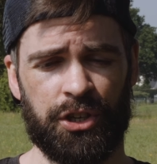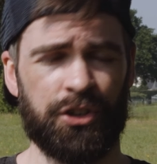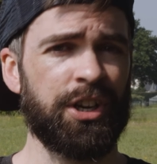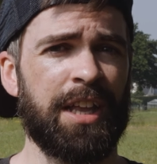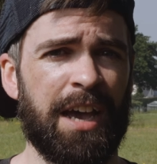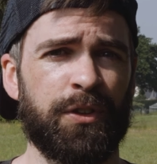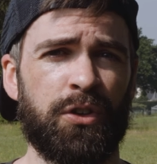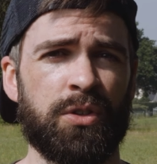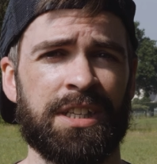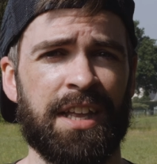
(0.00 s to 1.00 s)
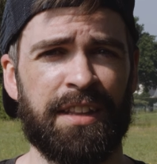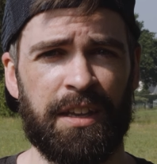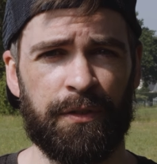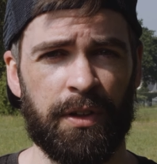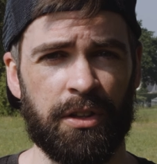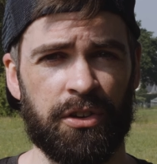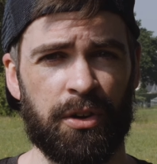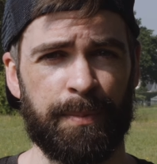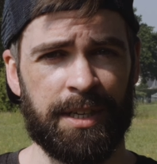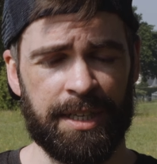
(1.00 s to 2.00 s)
you're gonna have to use an ND filter
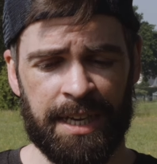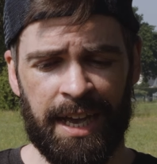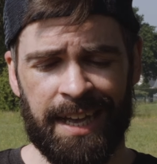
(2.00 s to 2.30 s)
because